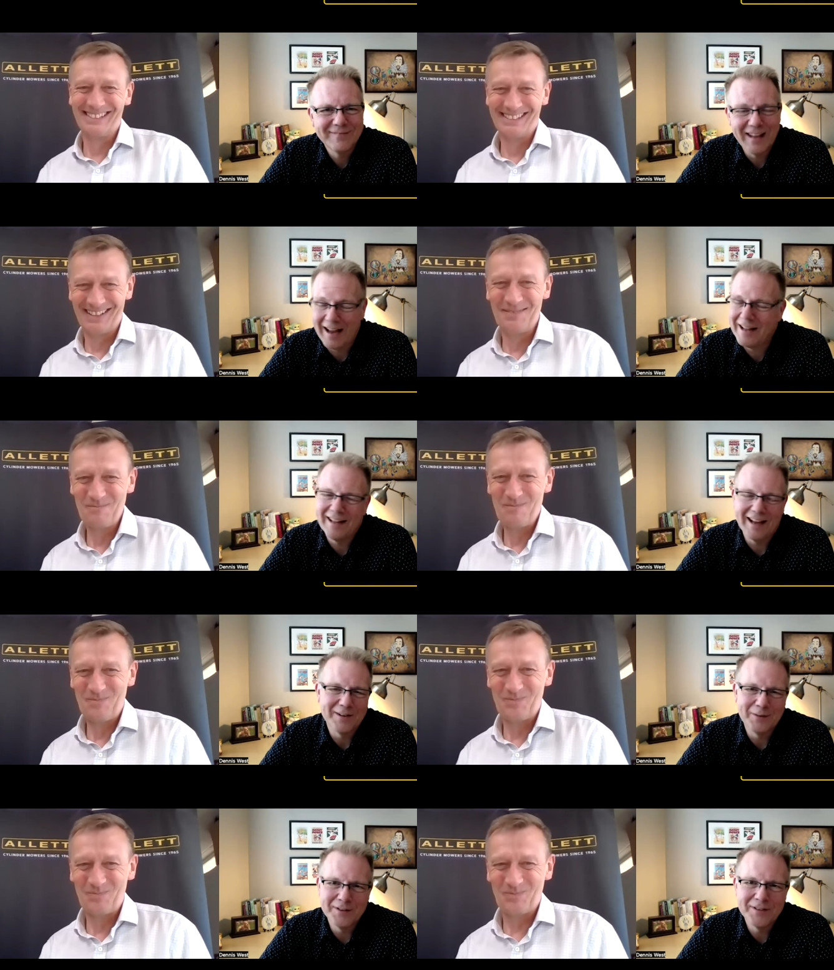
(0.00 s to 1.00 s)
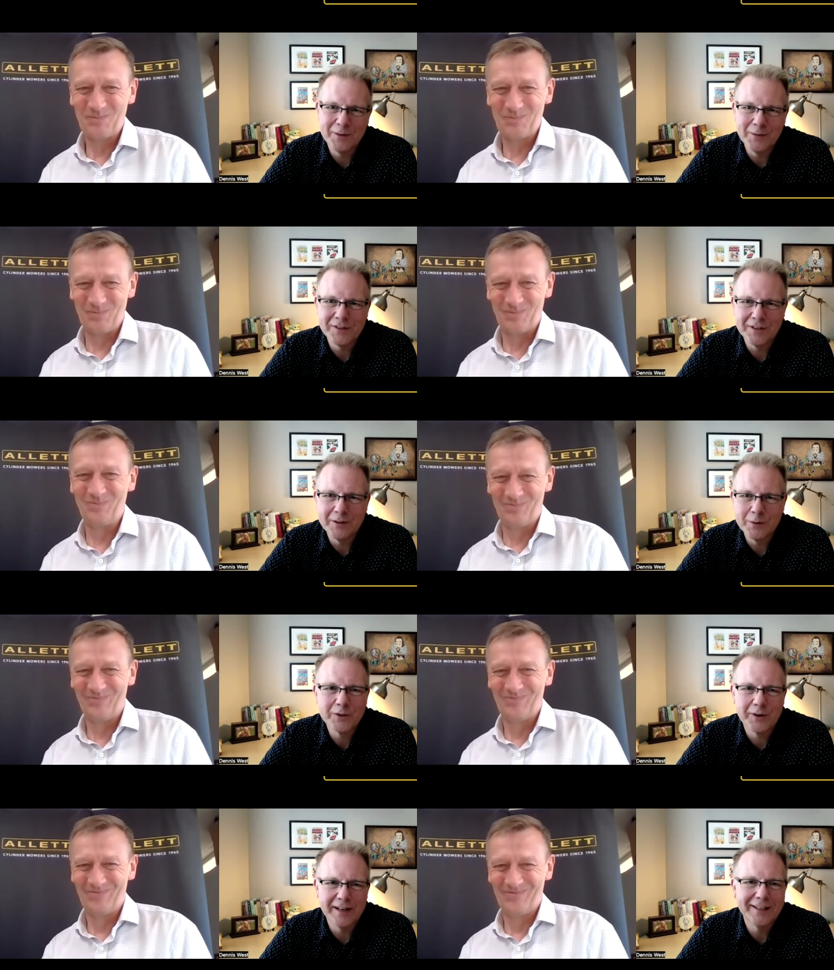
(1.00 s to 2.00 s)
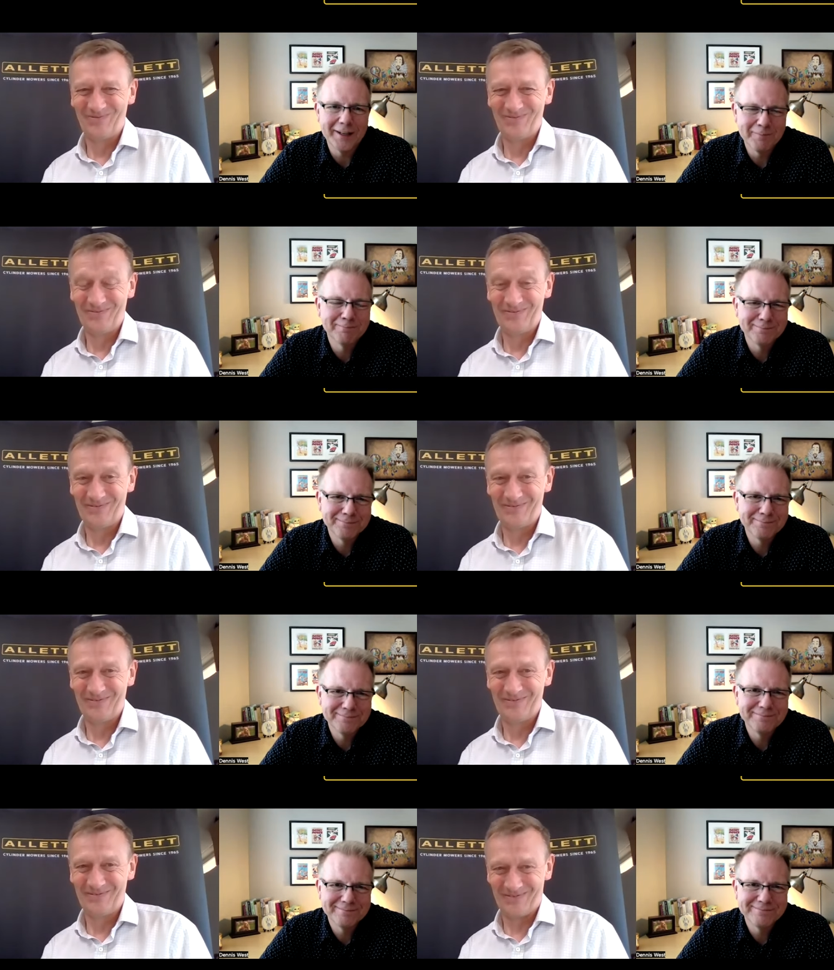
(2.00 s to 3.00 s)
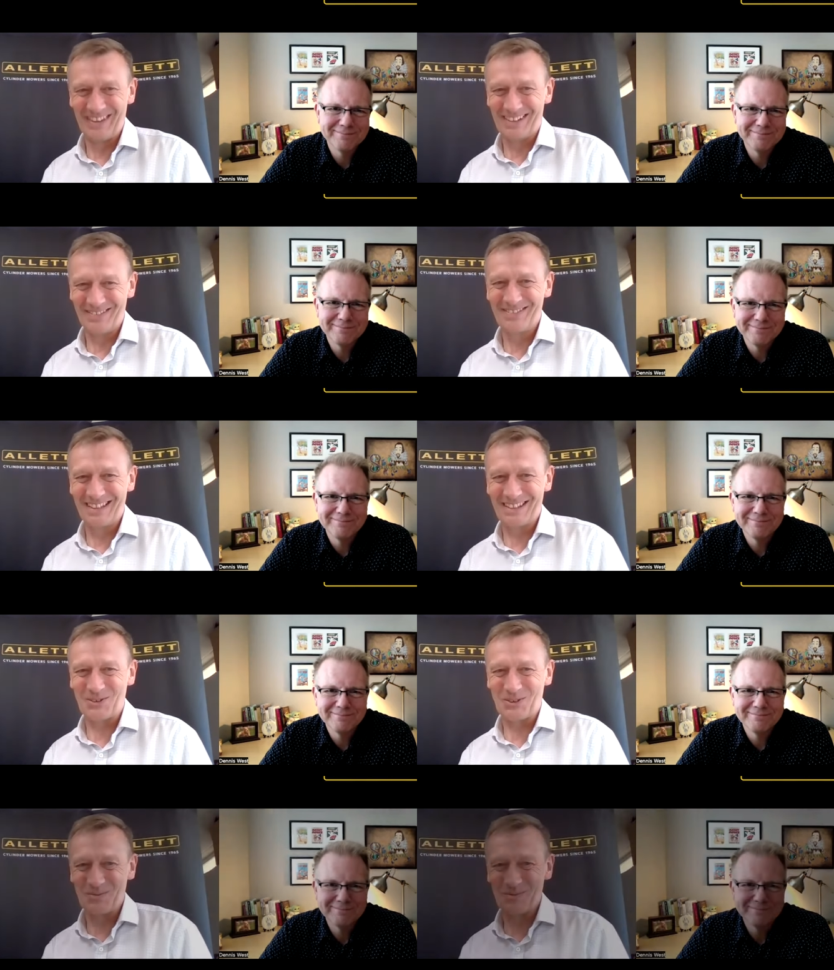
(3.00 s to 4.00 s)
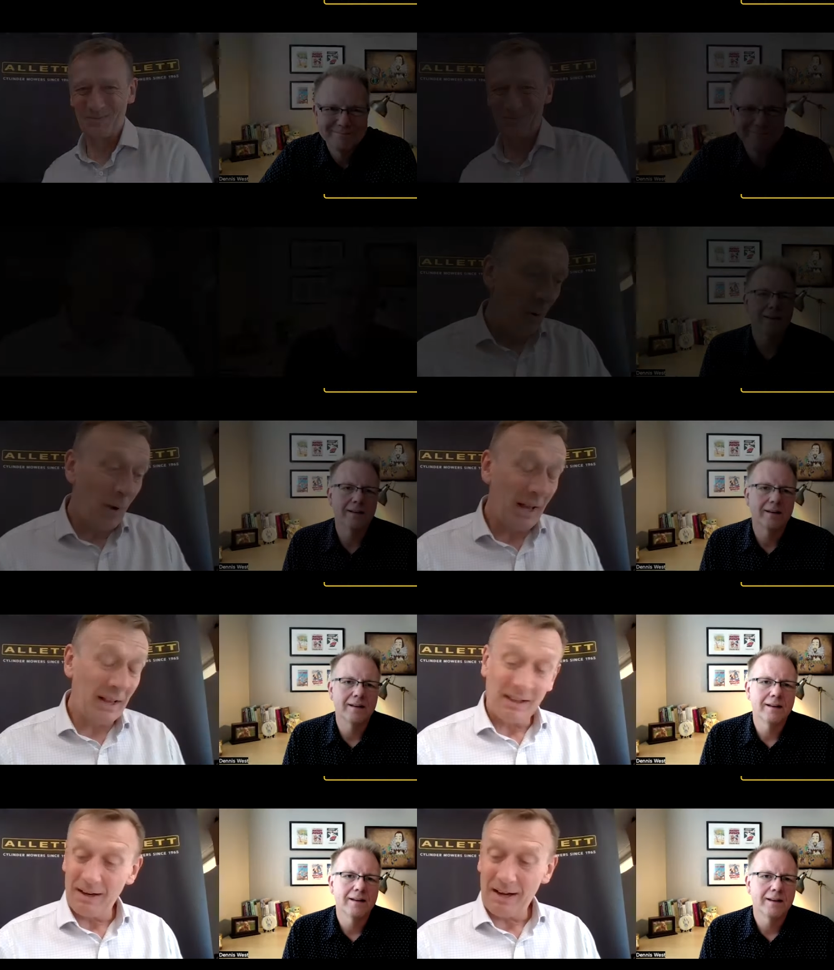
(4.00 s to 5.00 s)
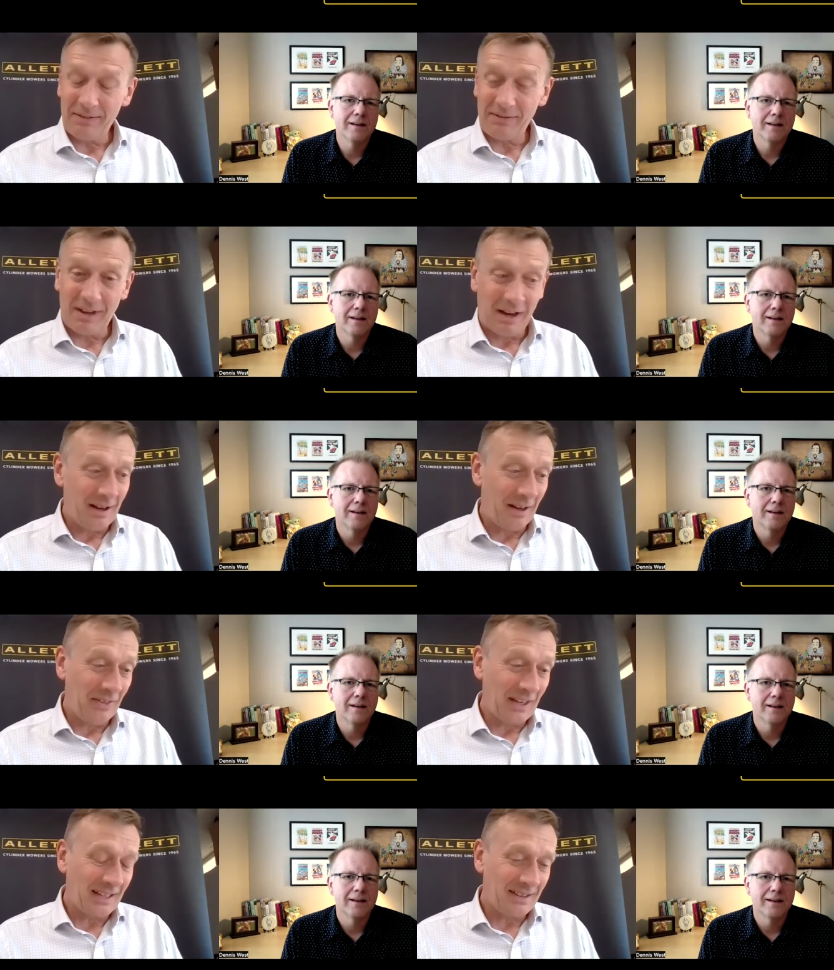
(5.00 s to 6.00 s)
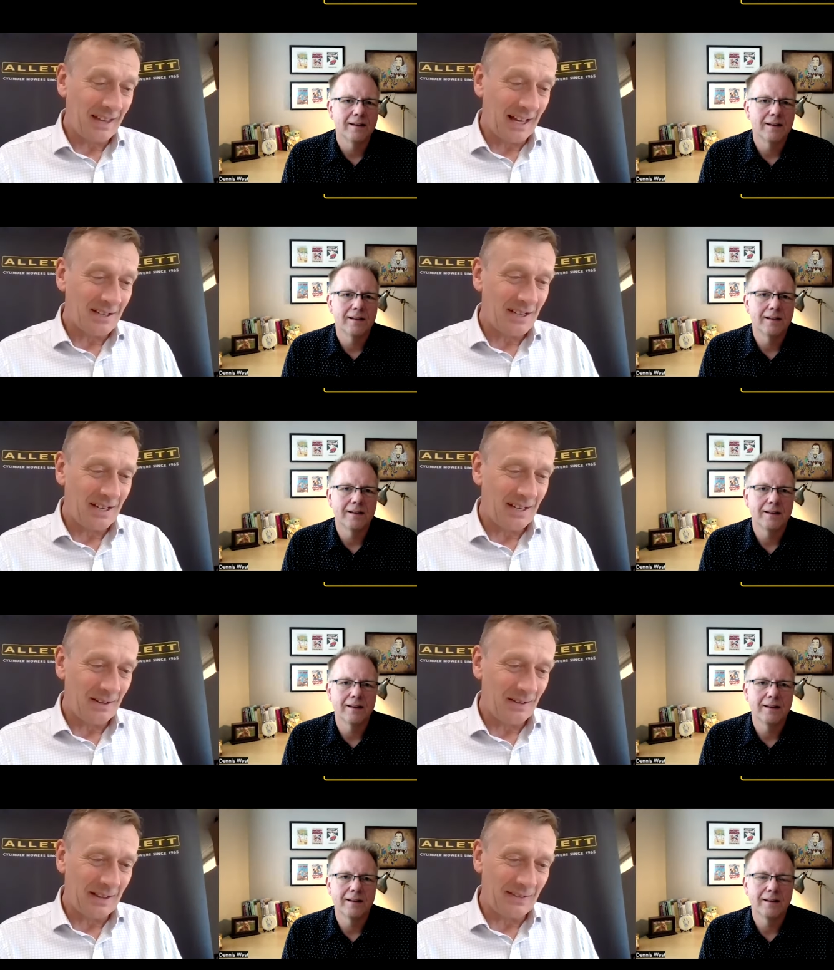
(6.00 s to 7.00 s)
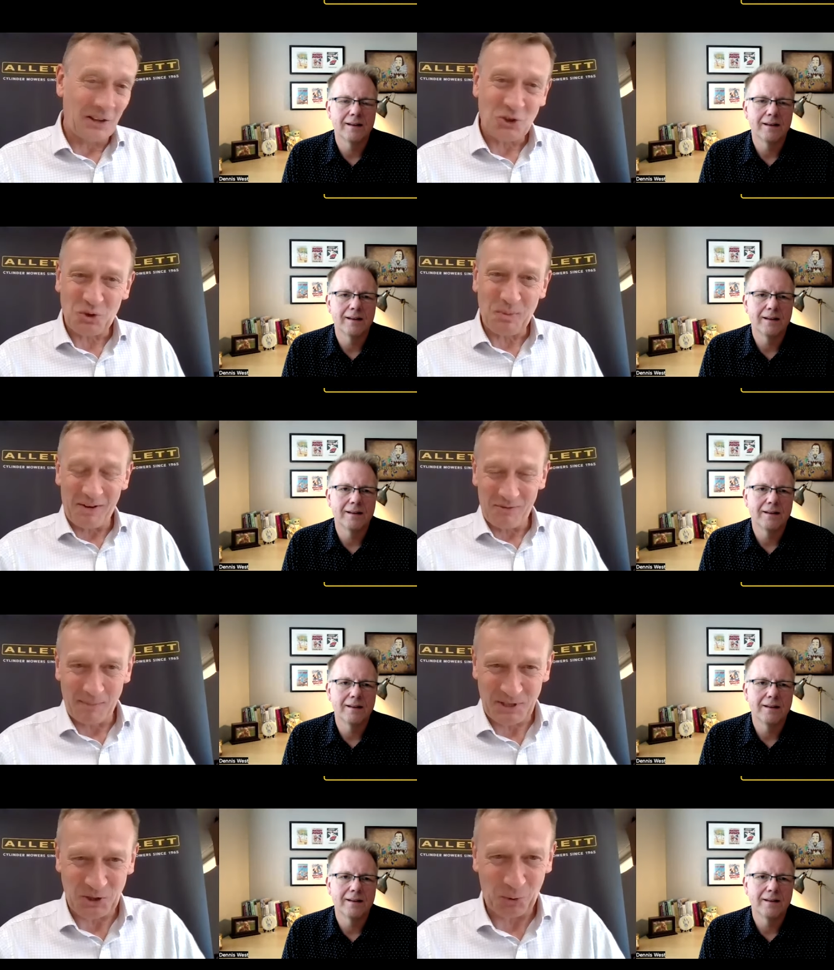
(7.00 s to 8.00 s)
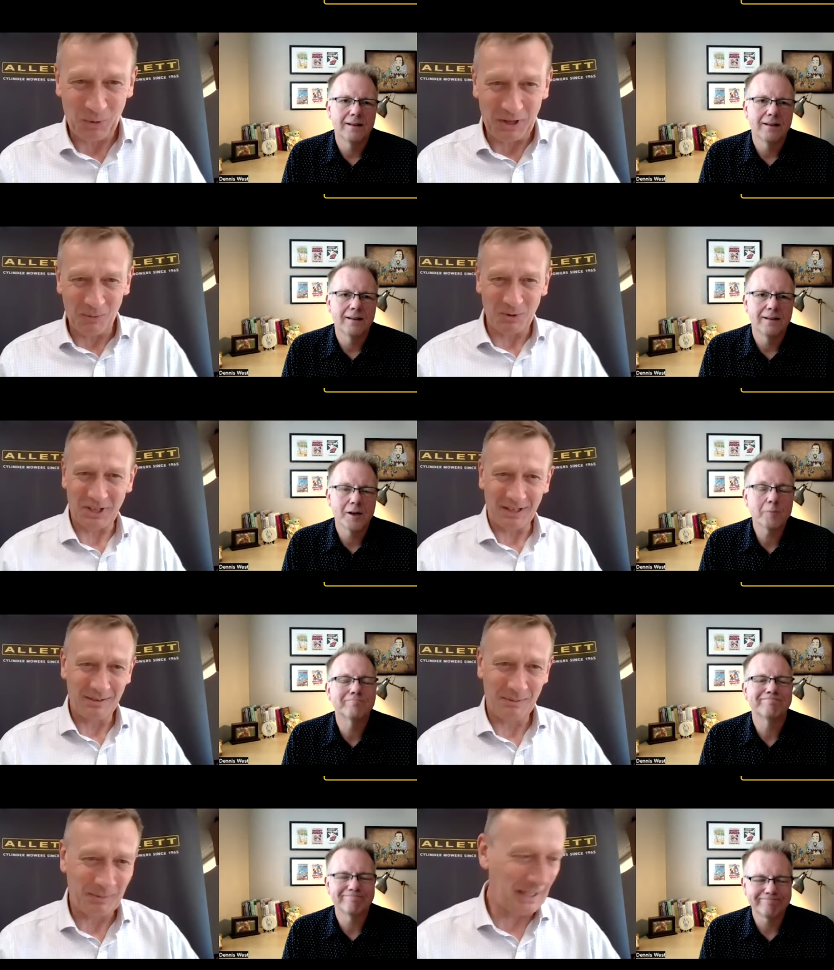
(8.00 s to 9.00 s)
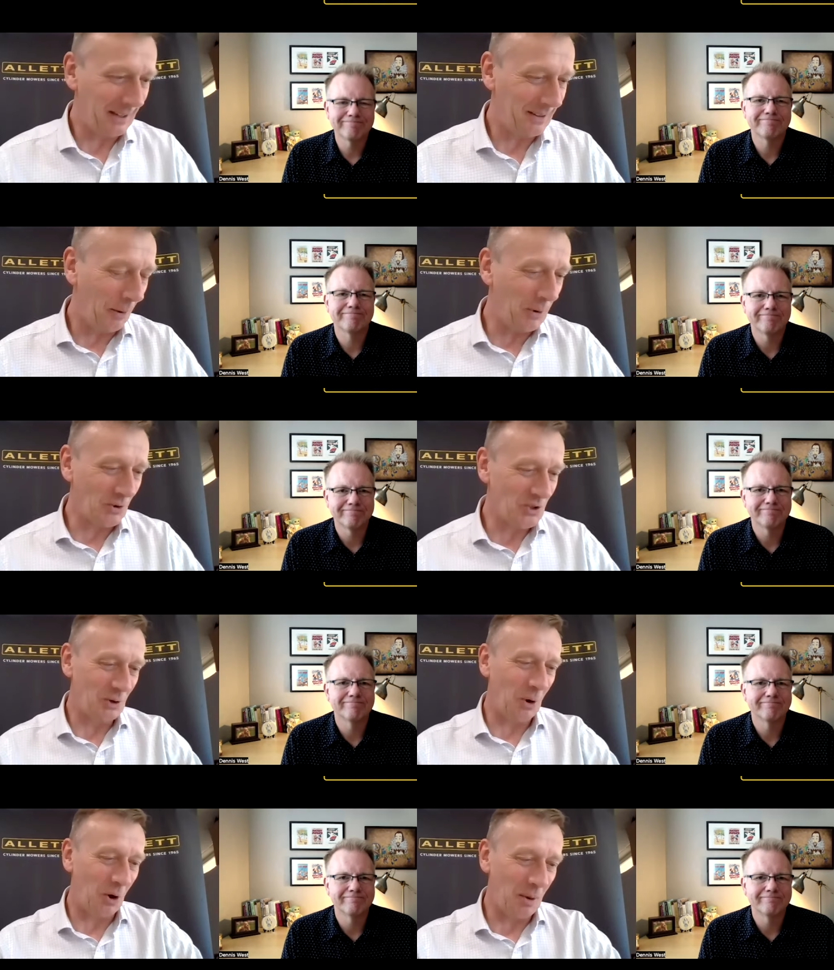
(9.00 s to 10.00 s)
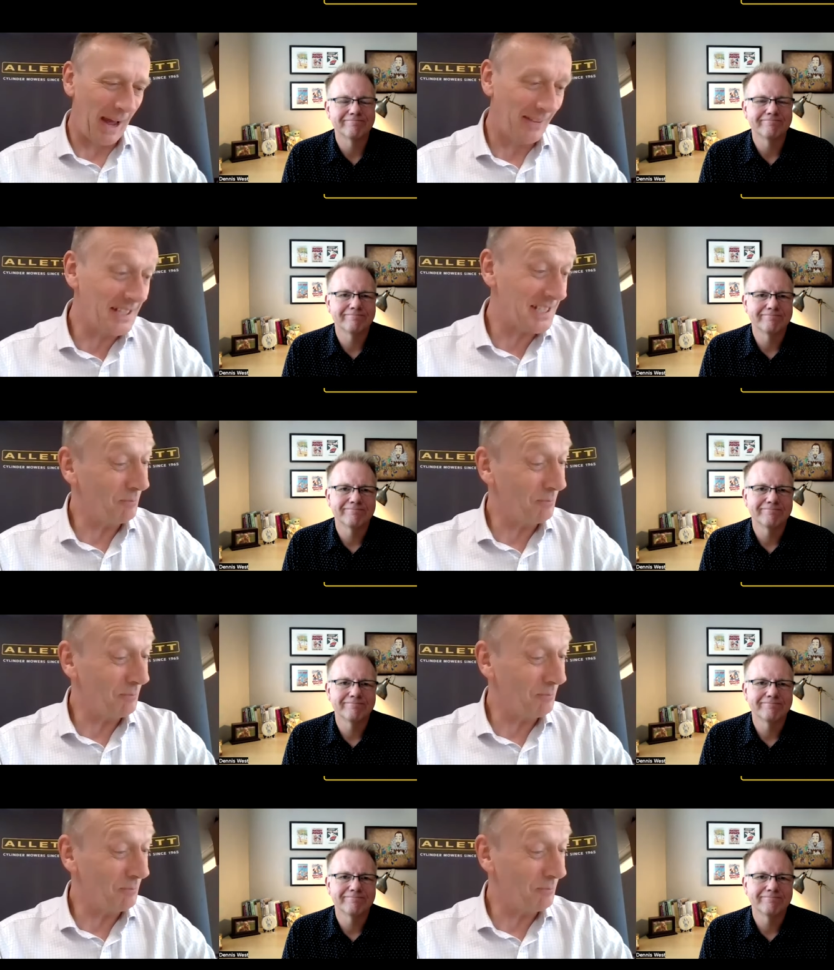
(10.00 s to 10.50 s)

Speaker 1: yeah, yeah, it was it was a it was a great day. Yeah, that's good.
Speaker 2: Well, I, I think that uh, that just about wraps it up. We don't want to oh. be going on too long about this,